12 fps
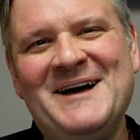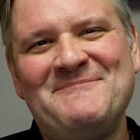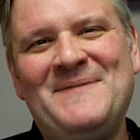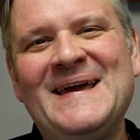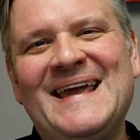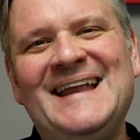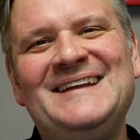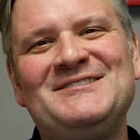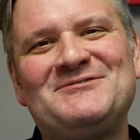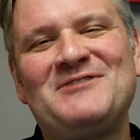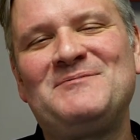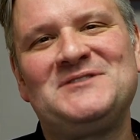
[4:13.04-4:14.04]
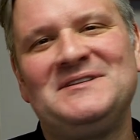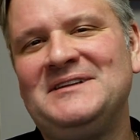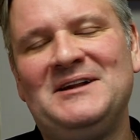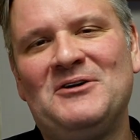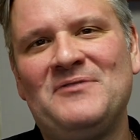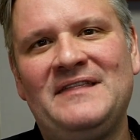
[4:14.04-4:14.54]
Pick any description,
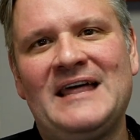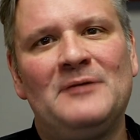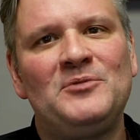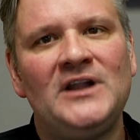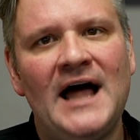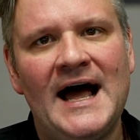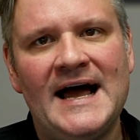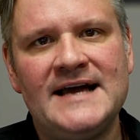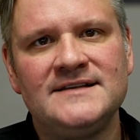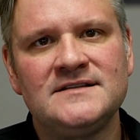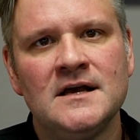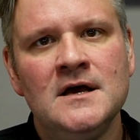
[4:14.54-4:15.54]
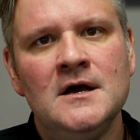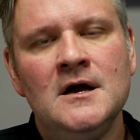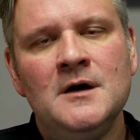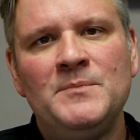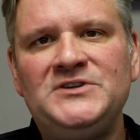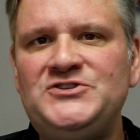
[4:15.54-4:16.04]
that applies,
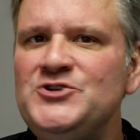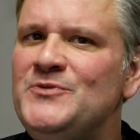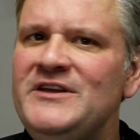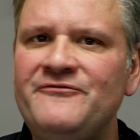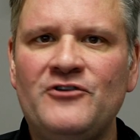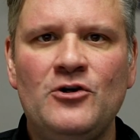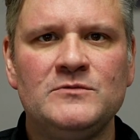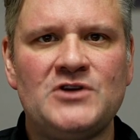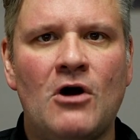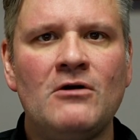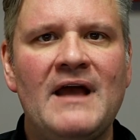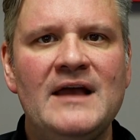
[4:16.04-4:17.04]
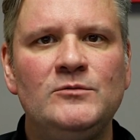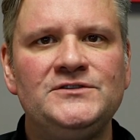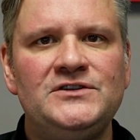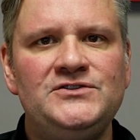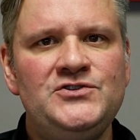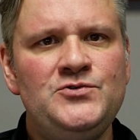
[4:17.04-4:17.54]
but too many firms aren't able
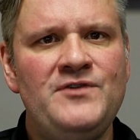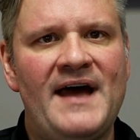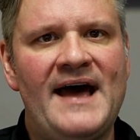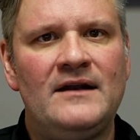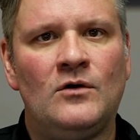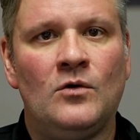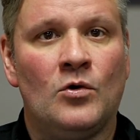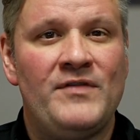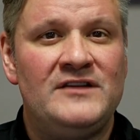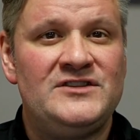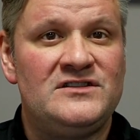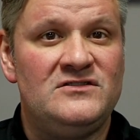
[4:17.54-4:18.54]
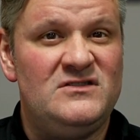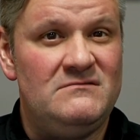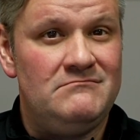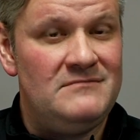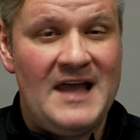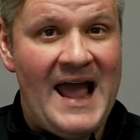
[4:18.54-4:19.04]
to do that, or
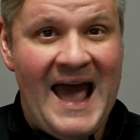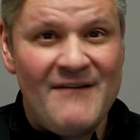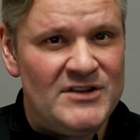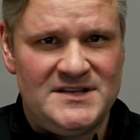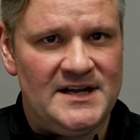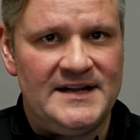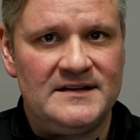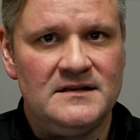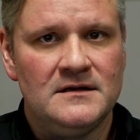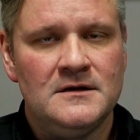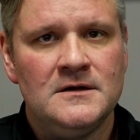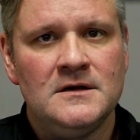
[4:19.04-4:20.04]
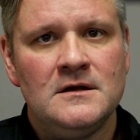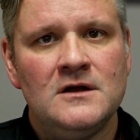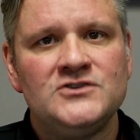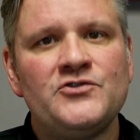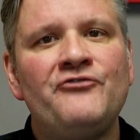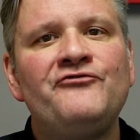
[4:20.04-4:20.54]
they haven't done it.
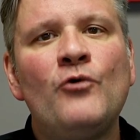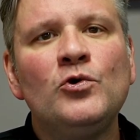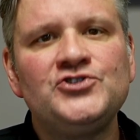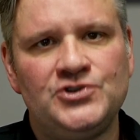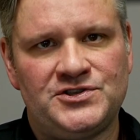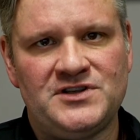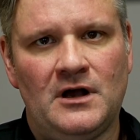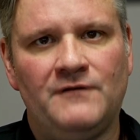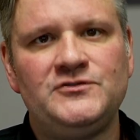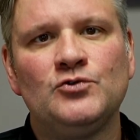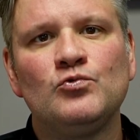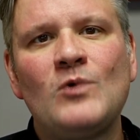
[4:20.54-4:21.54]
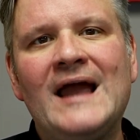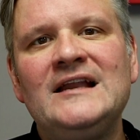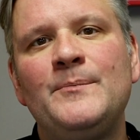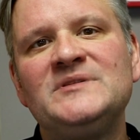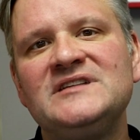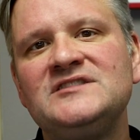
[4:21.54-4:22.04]
So force yourself to write
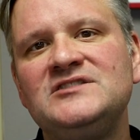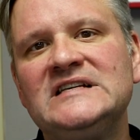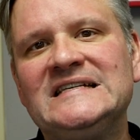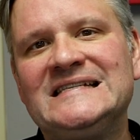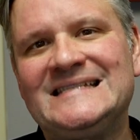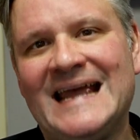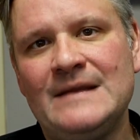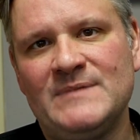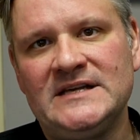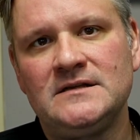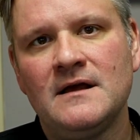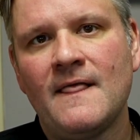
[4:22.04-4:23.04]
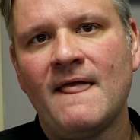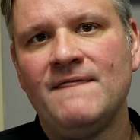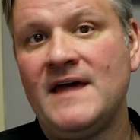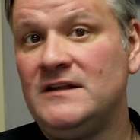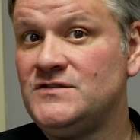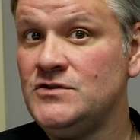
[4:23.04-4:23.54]
a positioning statement
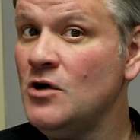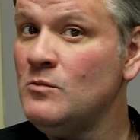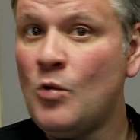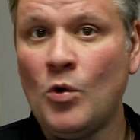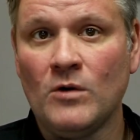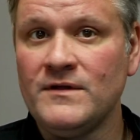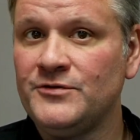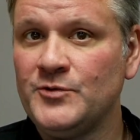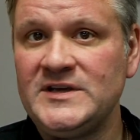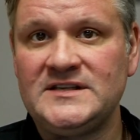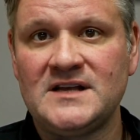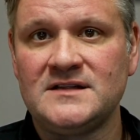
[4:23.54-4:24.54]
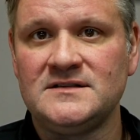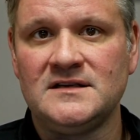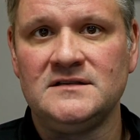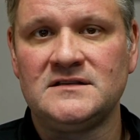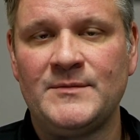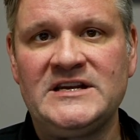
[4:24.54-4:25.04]
that is no more than 3
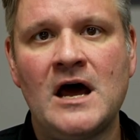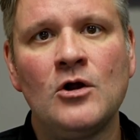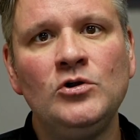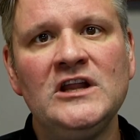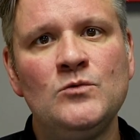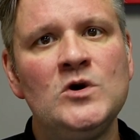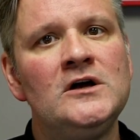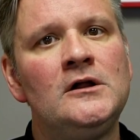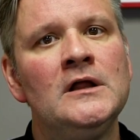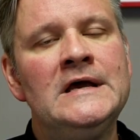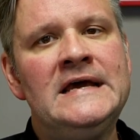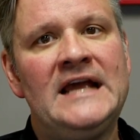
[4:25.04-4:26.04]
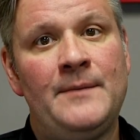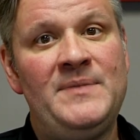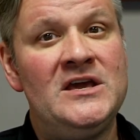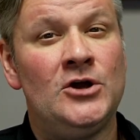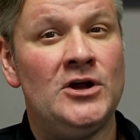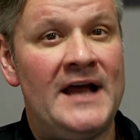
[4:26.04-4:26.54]
sentences. Not only will it
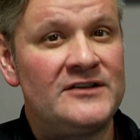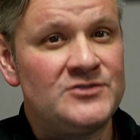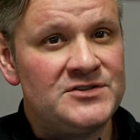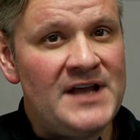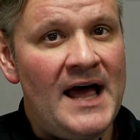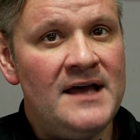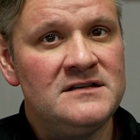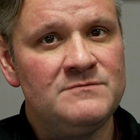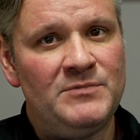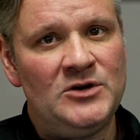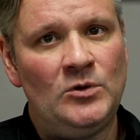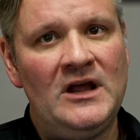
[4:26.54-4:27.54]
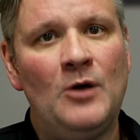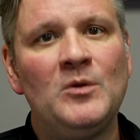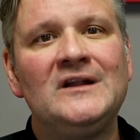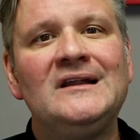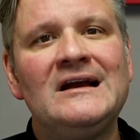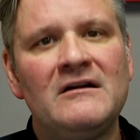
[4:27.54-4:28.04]
be a good exercise, but it will help
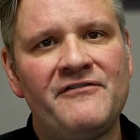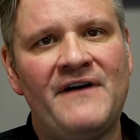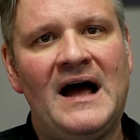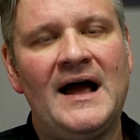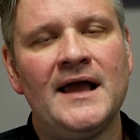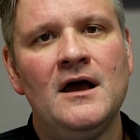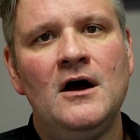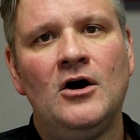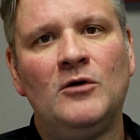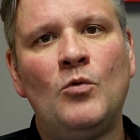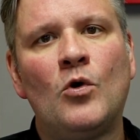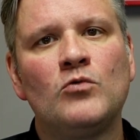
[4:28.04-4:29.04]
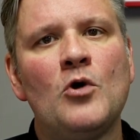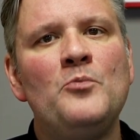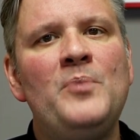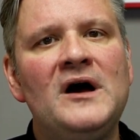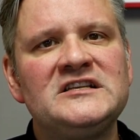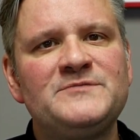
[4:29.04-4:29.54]
clarify a more
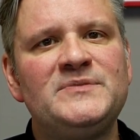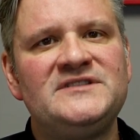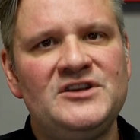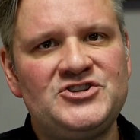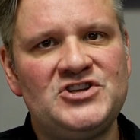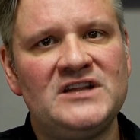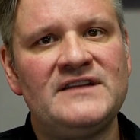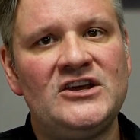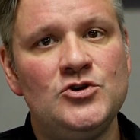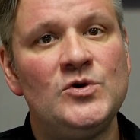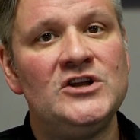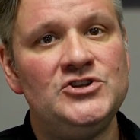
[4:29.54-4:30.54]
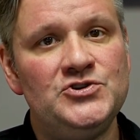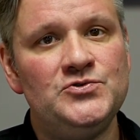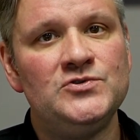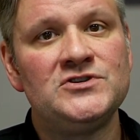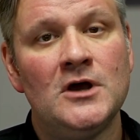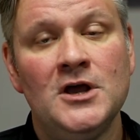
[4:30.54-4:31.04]
robust positioning that you can
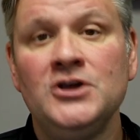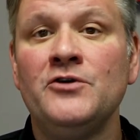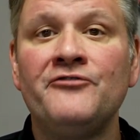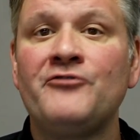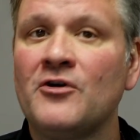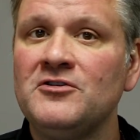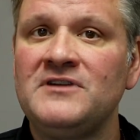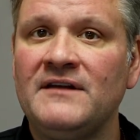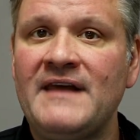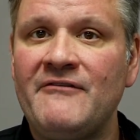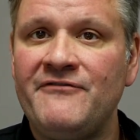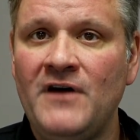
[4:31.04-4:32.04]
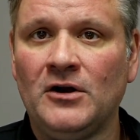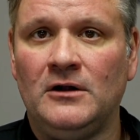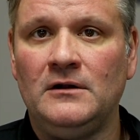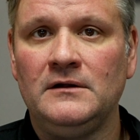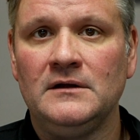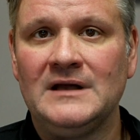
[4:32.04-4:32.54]
use, further down that funnel.